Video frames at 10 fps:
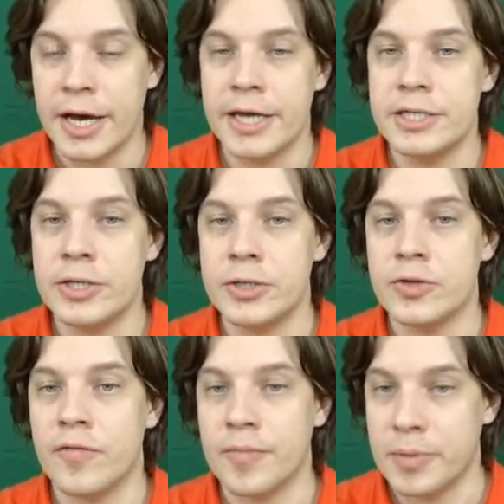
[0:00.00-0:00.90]
ideas
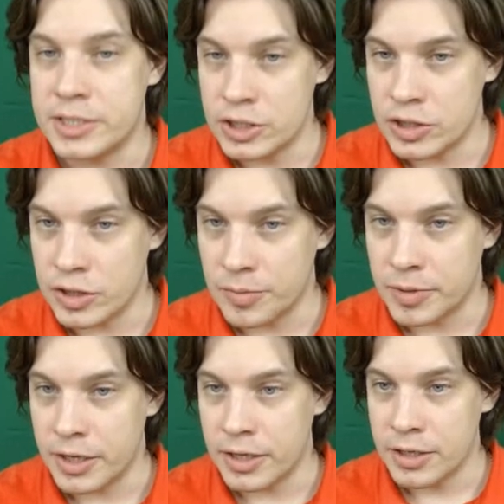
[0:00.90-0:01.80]
of a positional
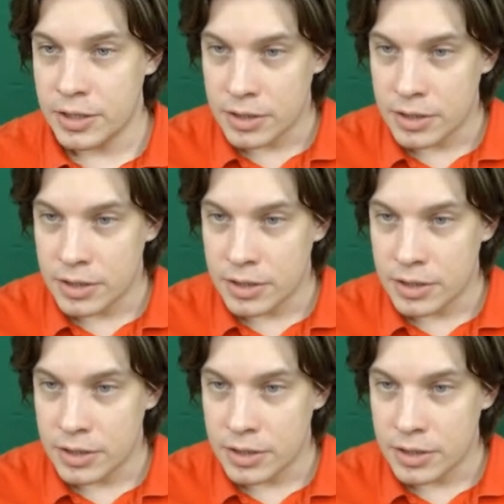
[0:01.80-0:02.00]
play.